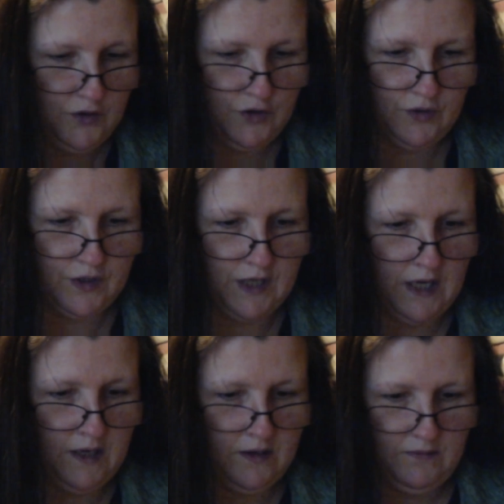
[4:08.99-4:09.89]
Just
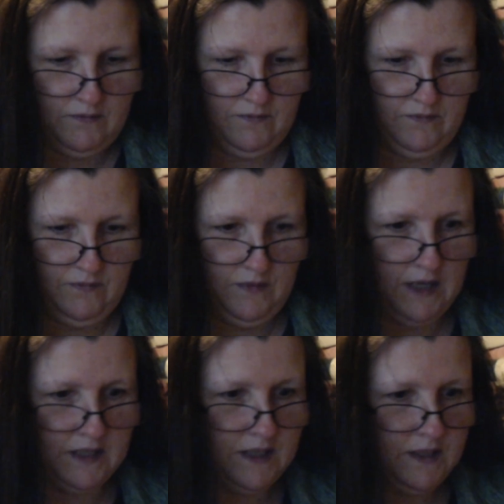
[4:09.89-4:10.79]
say
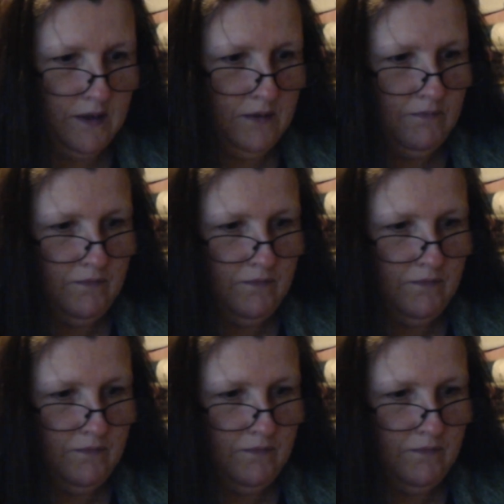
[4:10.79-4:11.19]
that's the